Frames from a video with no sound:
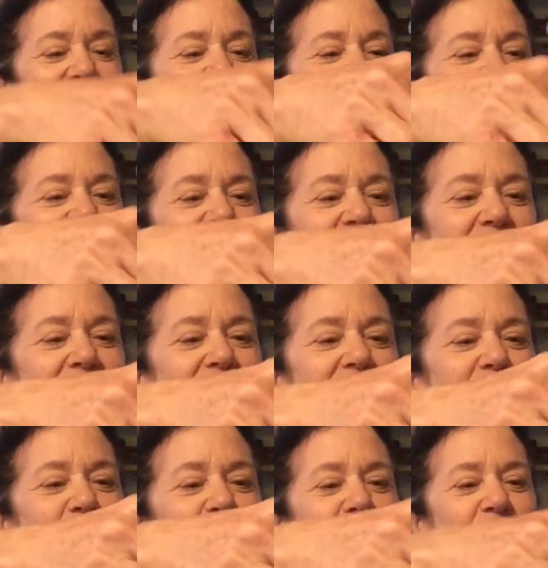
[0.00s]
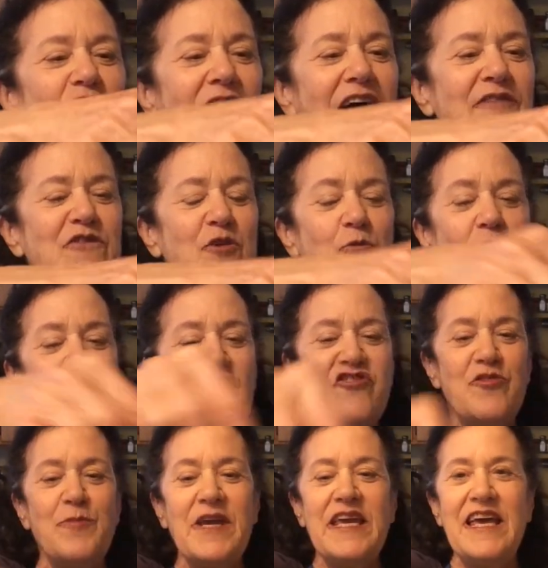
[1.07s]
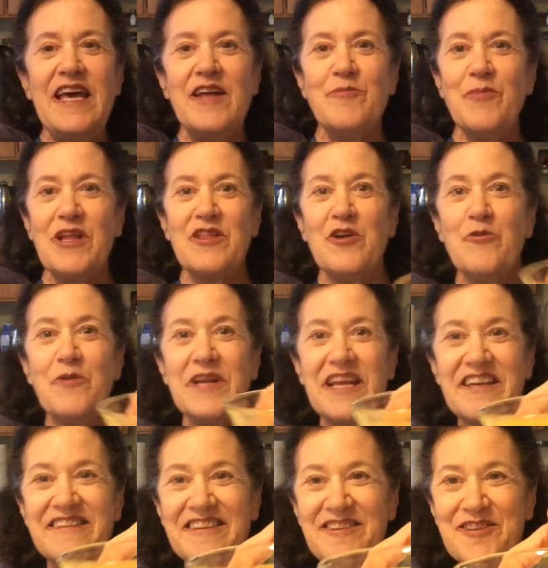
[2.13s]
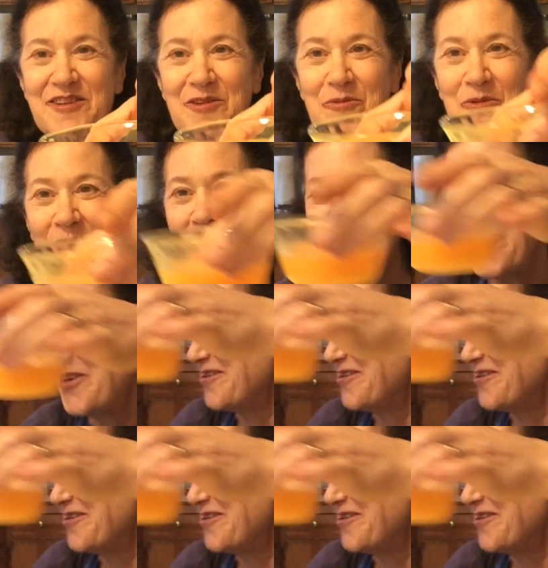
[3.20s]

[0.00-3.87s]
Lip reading: And you'll have to wash him again, but look what he did to the water.